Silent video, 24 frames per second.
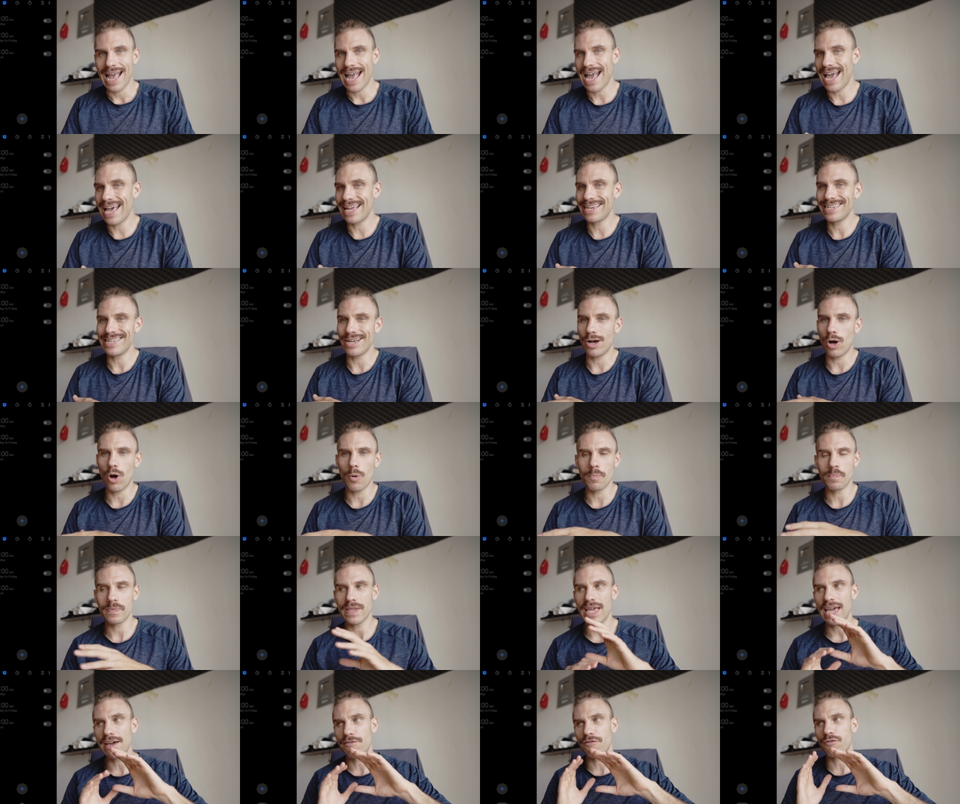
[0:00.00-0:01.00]
And
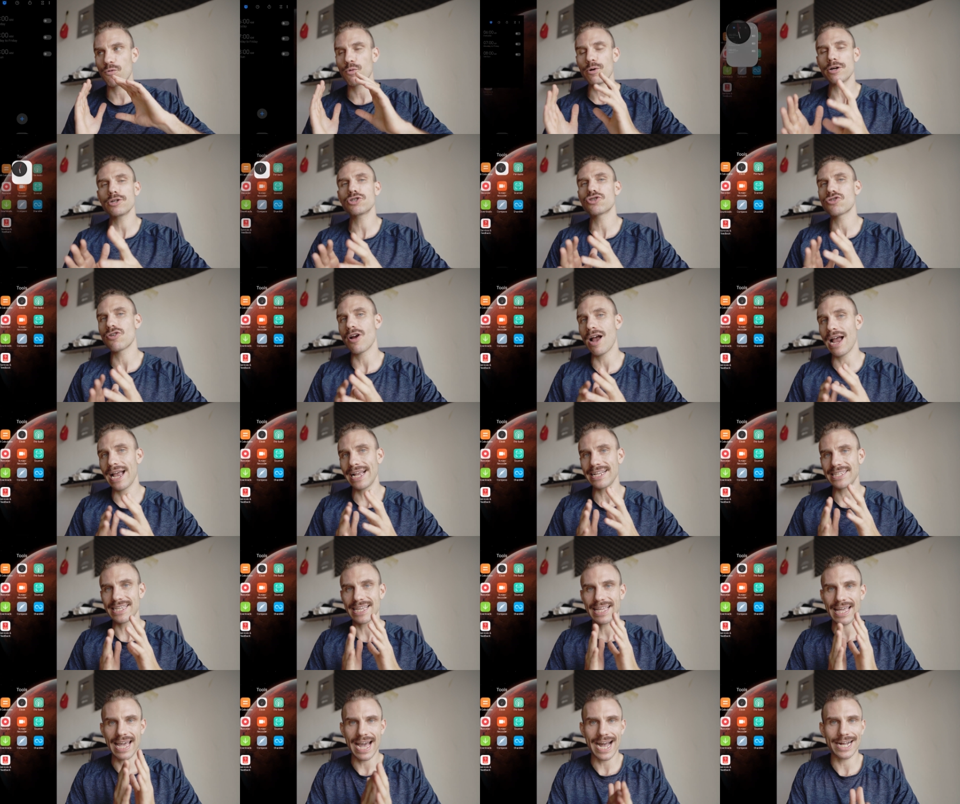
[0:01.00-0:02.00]
if we're trying
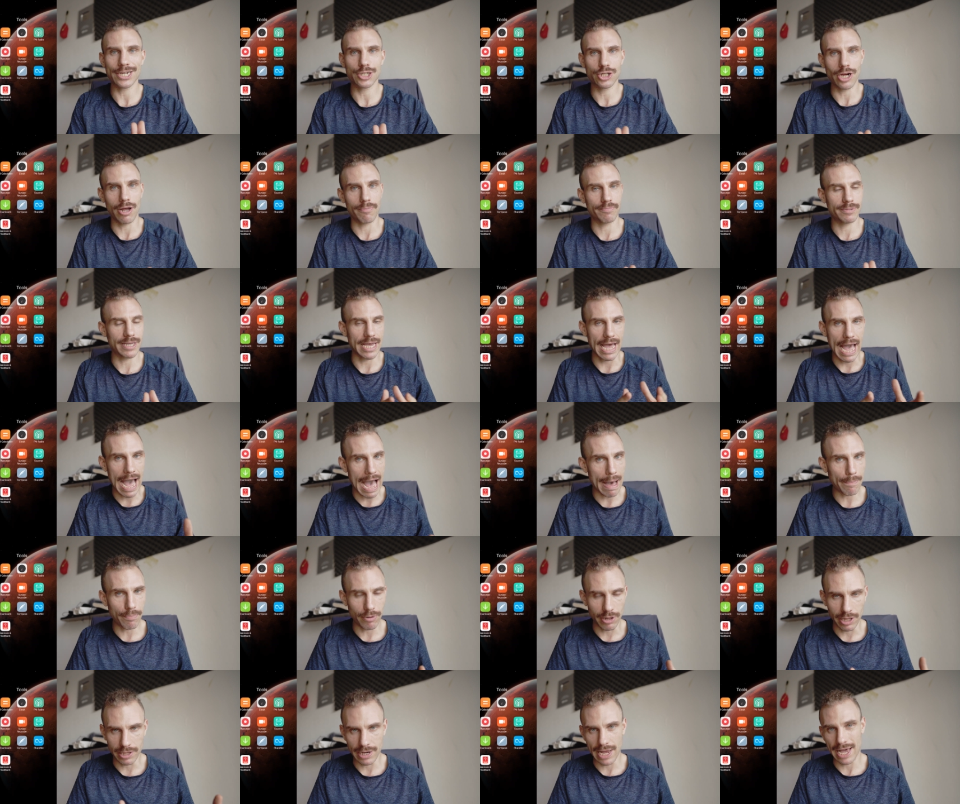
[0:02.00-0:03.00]
to catch up to
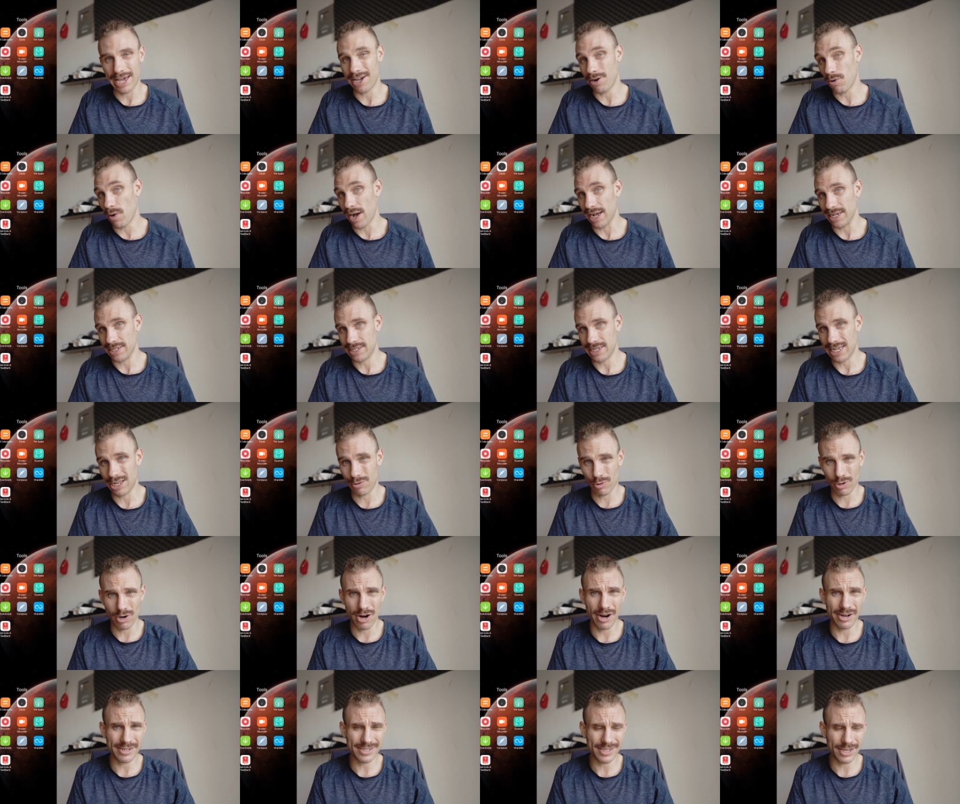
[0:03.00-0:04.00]
Apple and iOS in
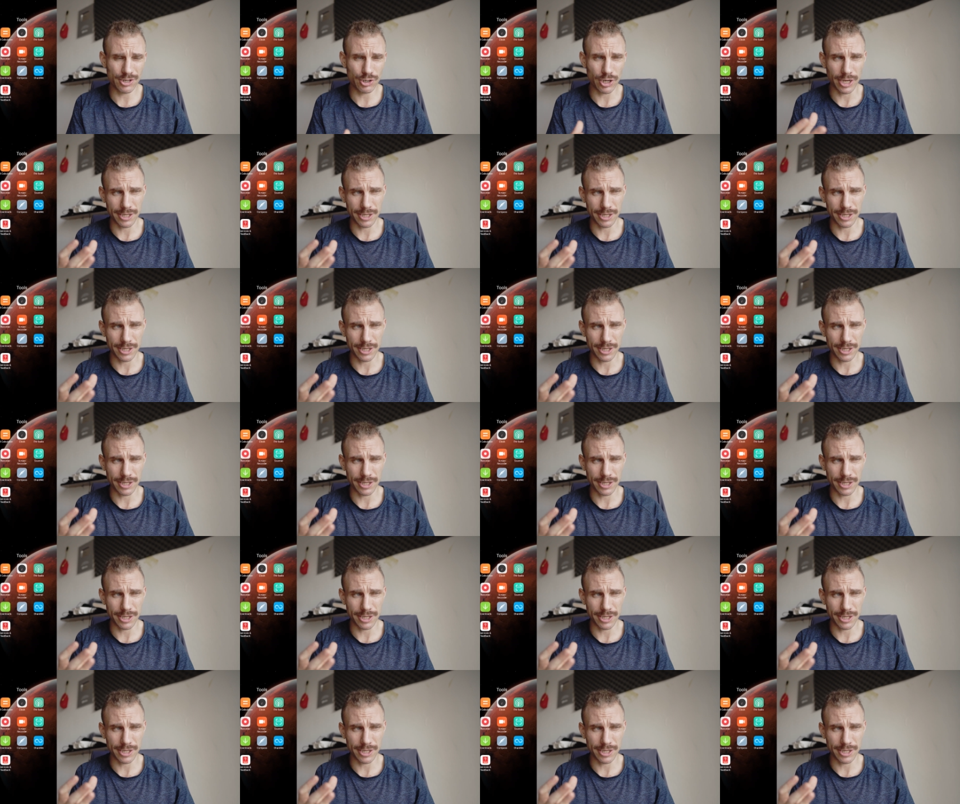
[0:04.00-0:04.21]
regards to